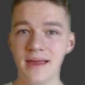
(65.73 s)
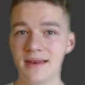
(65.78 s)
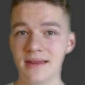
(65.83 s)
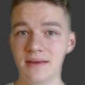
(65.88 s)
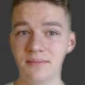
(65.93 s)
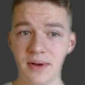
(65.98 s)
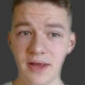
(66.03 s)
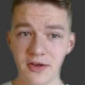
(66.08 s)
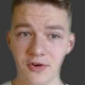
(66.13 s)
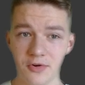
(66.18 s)
and
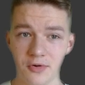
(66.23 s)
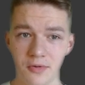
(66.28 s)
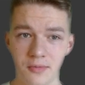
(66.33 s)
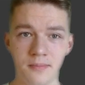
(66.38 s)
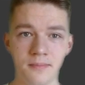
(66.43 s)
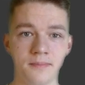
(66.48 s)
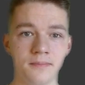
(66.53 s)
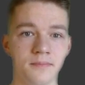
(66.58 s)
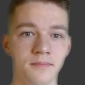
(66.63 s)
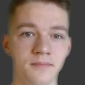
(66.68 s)
the player.
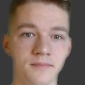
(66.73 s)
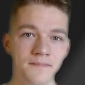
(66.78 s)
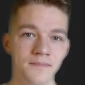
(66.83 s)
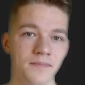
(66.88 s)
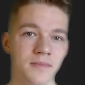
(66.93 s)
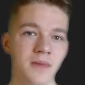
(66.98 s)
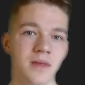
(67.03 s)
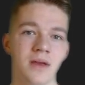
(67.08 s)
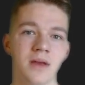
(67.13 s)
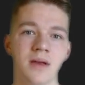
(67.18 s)

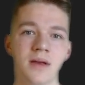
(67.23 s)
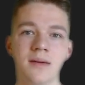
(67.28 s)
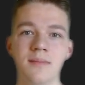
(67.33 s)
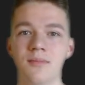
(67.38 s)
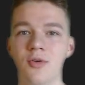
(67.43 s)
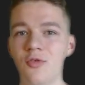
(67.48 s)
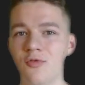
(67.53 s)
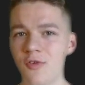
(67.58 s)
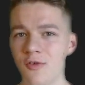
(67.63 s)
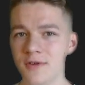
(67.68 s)

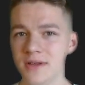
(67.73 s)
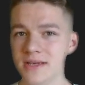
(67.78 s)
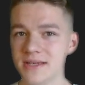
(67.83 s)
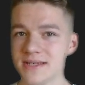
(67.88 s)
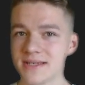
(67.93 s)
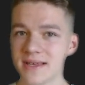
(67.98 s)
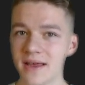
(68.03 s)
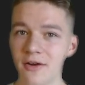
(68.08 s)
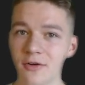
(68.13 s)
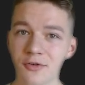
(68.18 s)
Both of
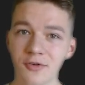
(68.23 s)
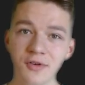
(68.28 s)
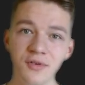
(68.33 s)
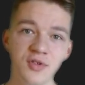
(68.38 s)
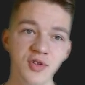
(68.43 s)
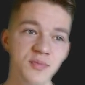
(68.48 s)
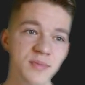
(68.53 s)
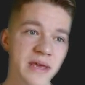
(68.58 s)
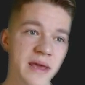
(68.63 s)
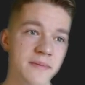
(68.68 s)
these are
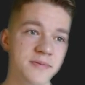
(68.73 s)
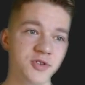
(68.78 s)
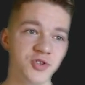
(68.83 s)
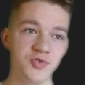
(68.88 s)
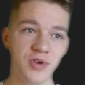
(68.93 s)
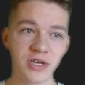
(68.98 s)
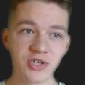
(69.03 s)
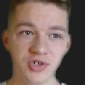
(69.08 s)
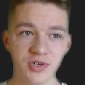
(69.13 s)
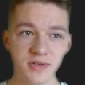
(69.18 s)
going to be
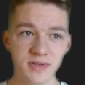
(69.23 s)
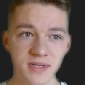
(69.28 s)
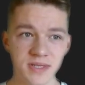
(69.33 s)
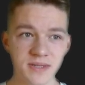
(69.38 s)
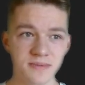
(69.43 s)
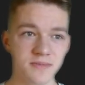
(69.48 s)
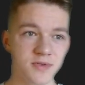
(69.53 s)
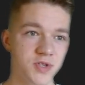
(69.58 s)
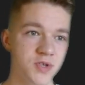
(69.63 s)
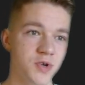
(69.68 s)

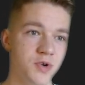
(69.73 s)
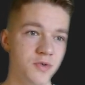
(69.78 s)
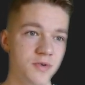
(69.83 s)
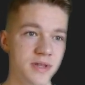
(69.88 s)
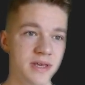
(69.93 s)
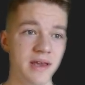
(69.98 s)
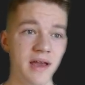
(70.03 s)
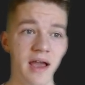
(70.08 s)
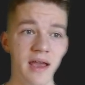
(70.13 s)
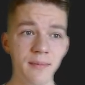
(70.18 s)
abstractions, so
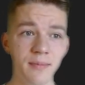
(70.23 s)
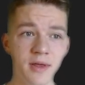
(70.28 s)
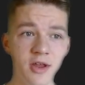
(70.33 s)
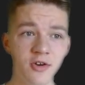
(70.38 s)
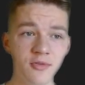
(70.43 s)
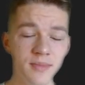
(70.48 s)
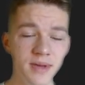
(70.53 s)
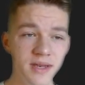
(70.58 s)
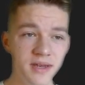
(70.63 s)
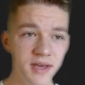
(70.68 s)
the
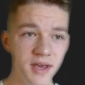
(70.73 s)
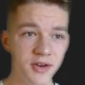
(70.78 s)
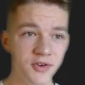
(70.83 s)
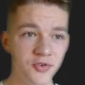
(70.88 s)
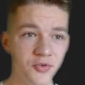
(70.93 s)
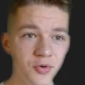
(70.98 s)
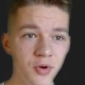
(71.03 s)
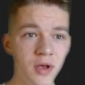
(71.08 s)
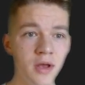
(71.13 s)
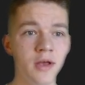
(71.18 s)
iPlayer
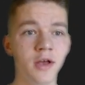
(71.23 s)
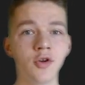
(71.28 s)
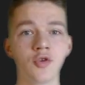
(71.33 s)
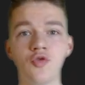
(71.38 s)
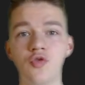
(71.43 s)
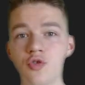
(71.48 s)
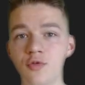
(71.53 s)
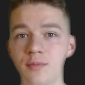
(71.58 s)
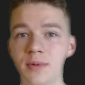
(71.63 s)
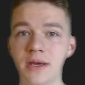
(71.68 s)
mediator
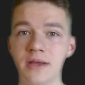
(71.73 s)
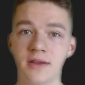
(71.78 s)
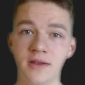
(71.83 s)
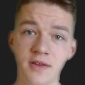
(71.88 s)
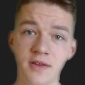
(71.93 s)
could be an